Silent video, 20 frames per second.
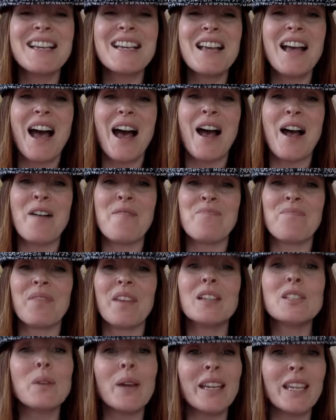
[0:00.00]

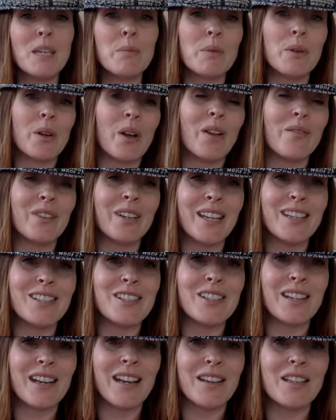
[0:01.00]
So I keep your
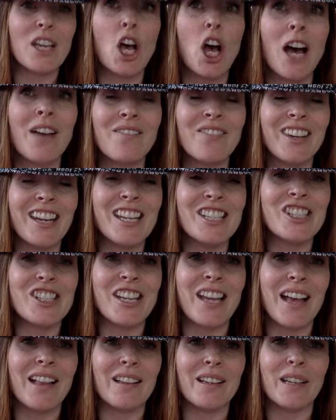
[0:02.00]

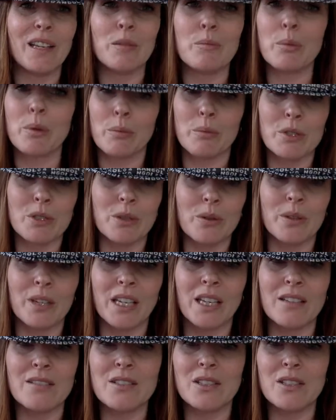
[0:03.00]
confidentiality in perpetuity.